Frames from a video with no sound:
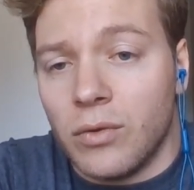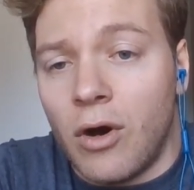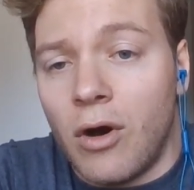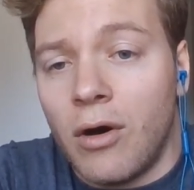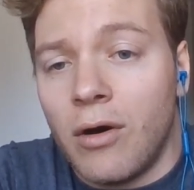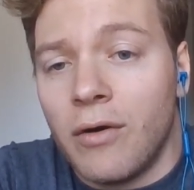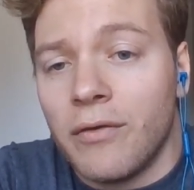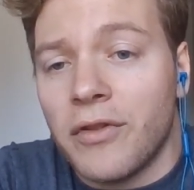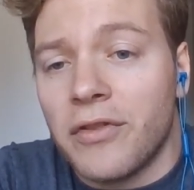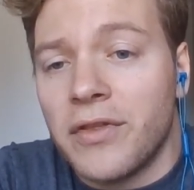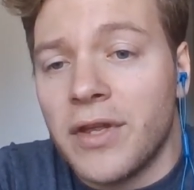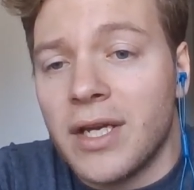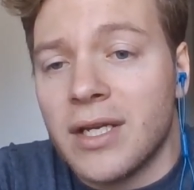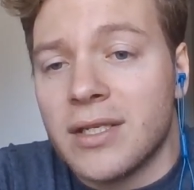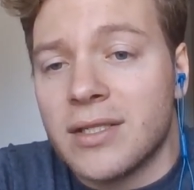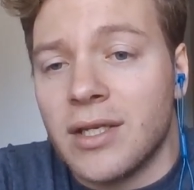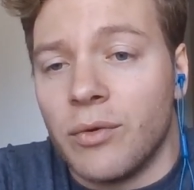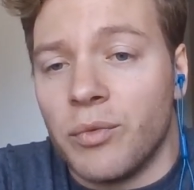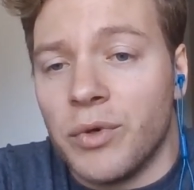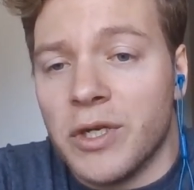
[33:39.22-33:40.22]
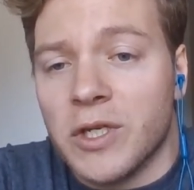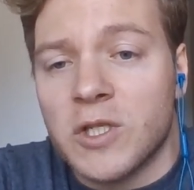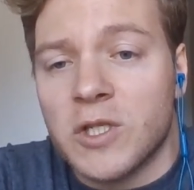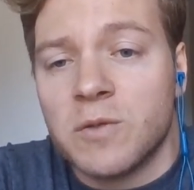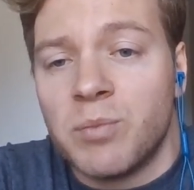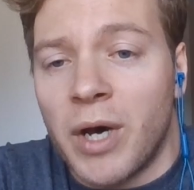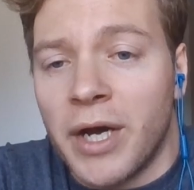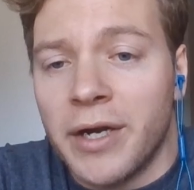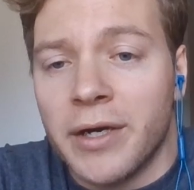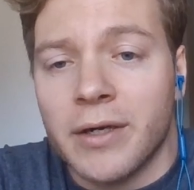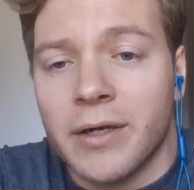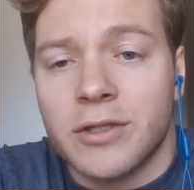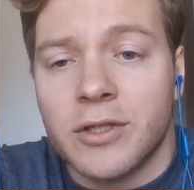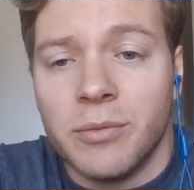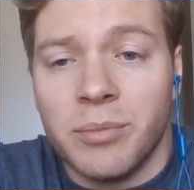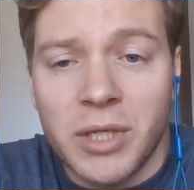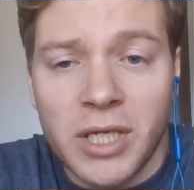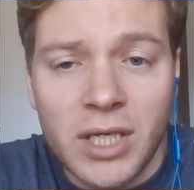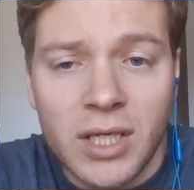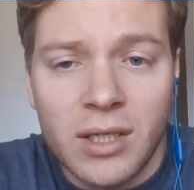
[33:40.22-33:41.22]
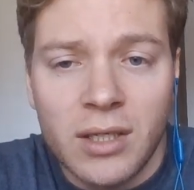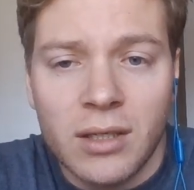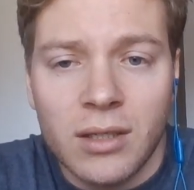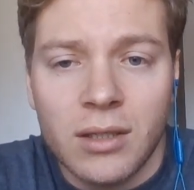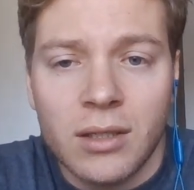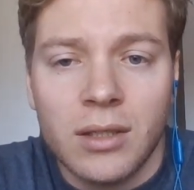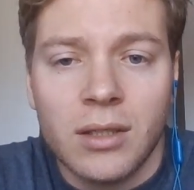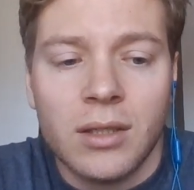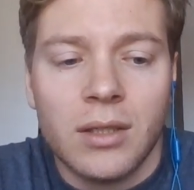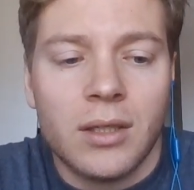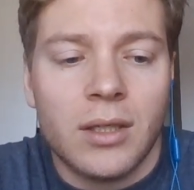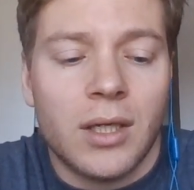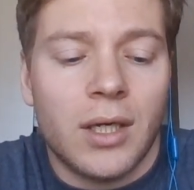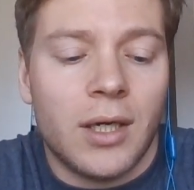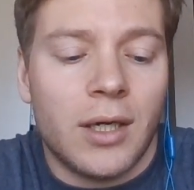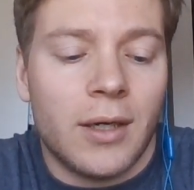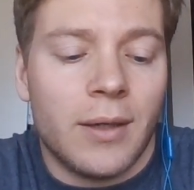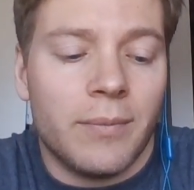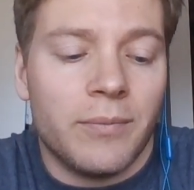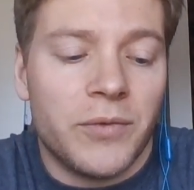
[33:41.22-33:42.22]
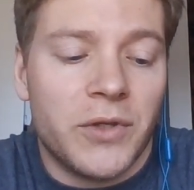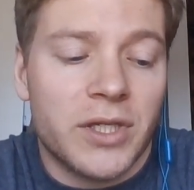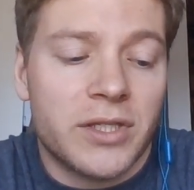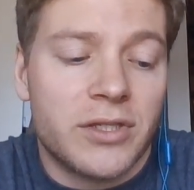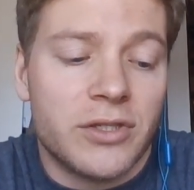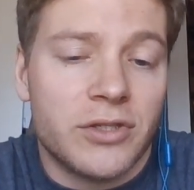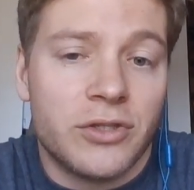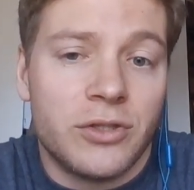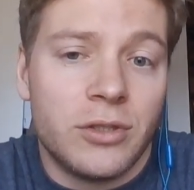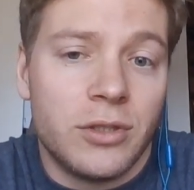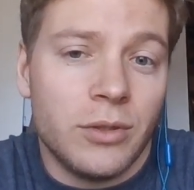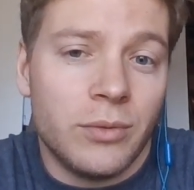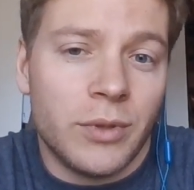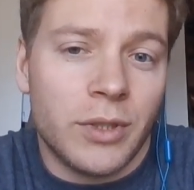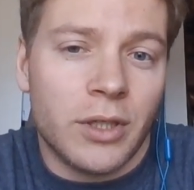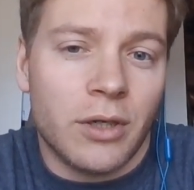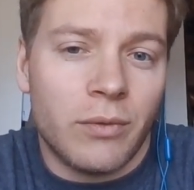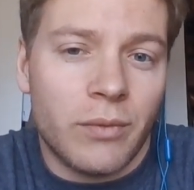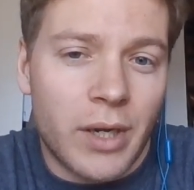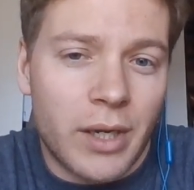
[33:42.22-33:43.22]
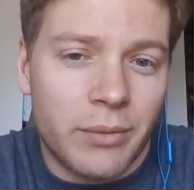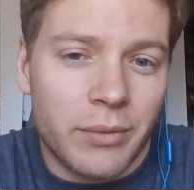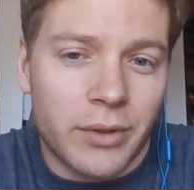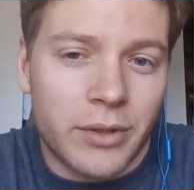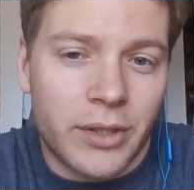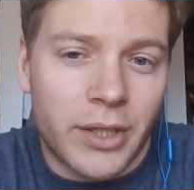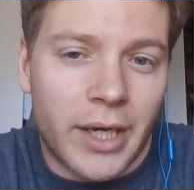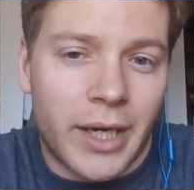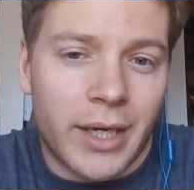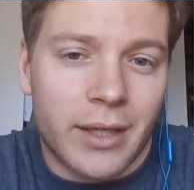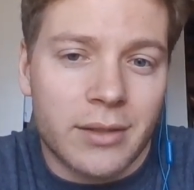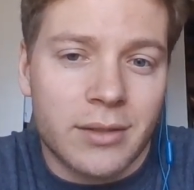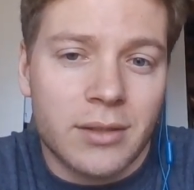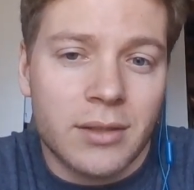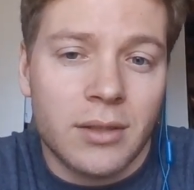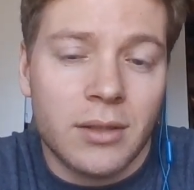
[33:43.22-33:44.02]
all the things that we aspire to be, this is doing away with that.